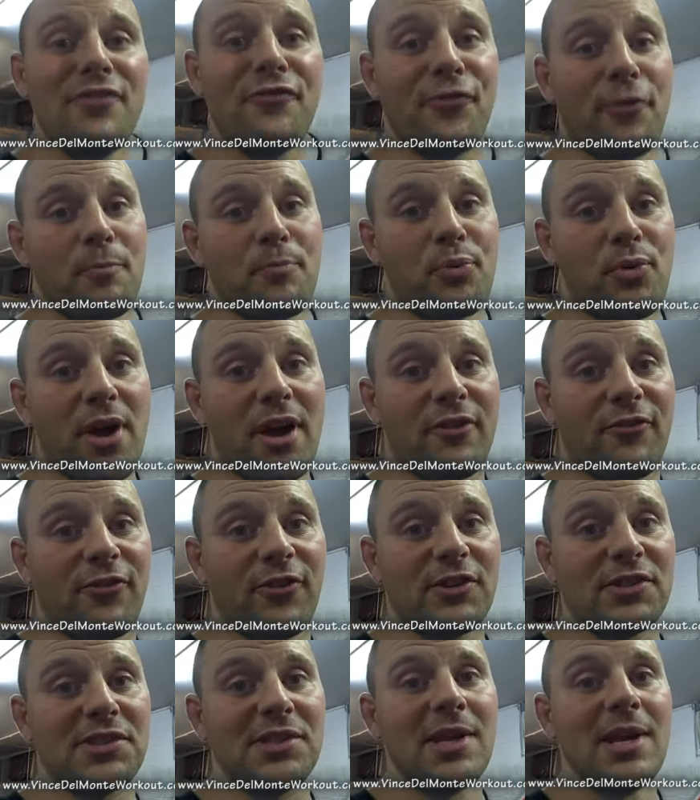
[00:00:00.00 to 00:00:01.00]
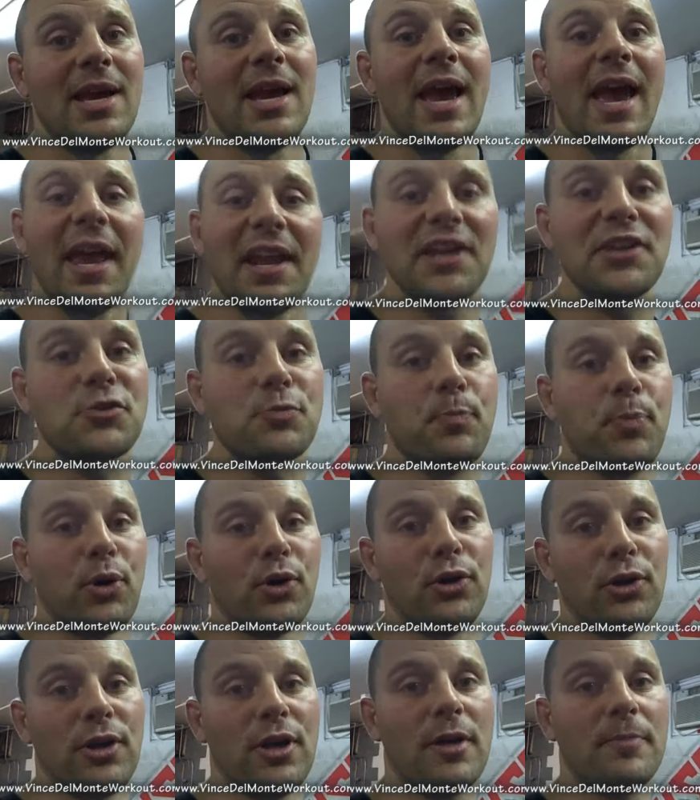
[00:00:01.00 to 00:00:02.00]
eat for breakfast. And it's
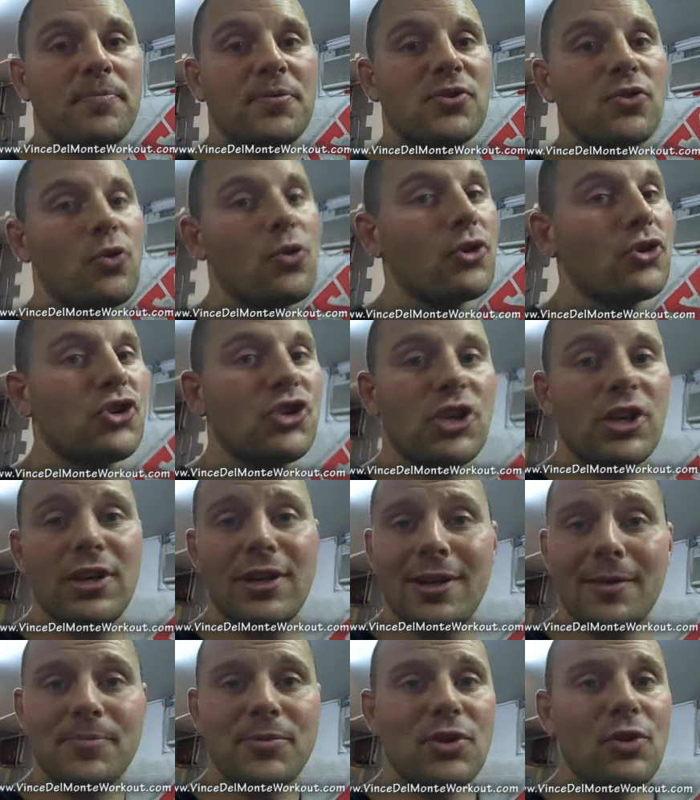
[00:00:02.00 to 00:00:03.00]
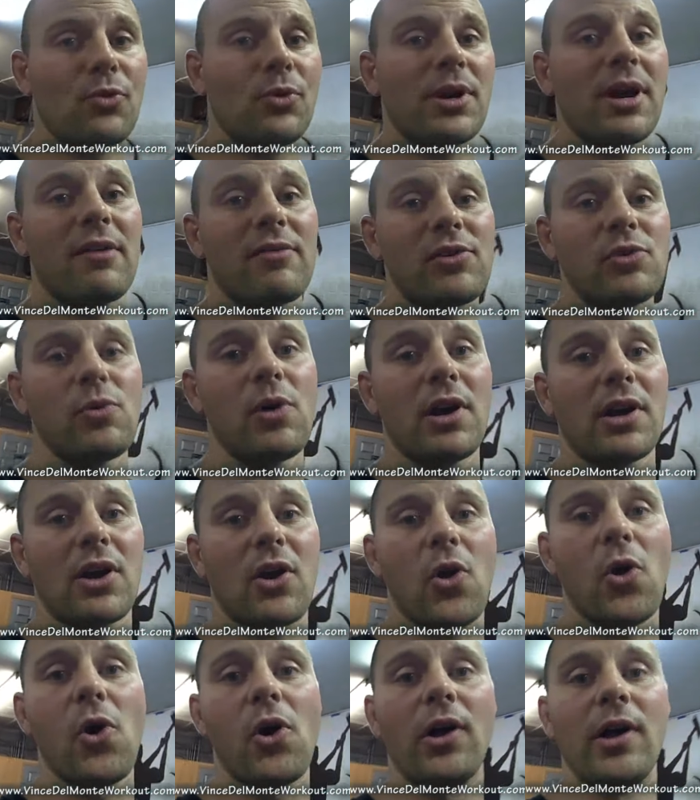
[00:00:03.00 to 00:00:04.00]
pull ups or chin ups or whatever you want to
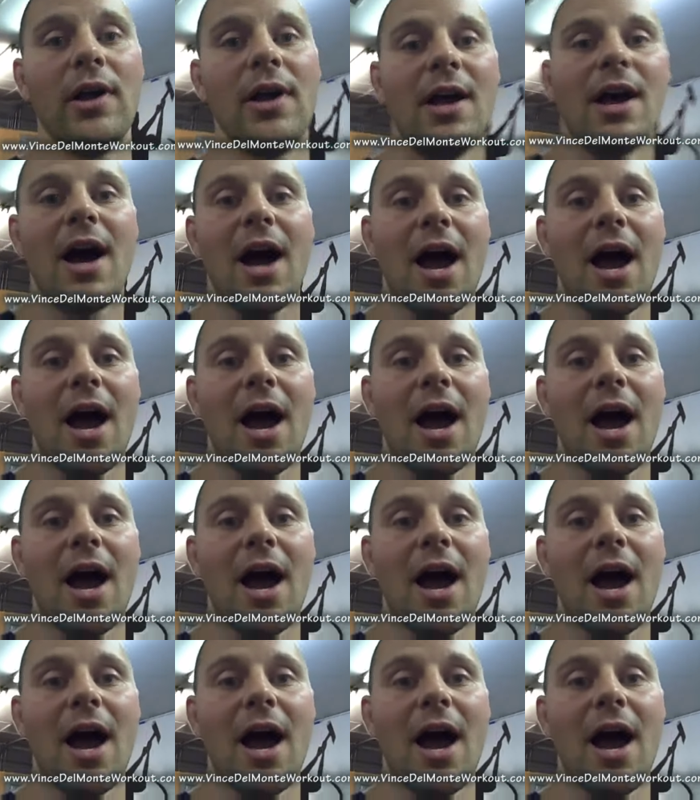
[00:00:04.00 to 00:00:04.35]
call it.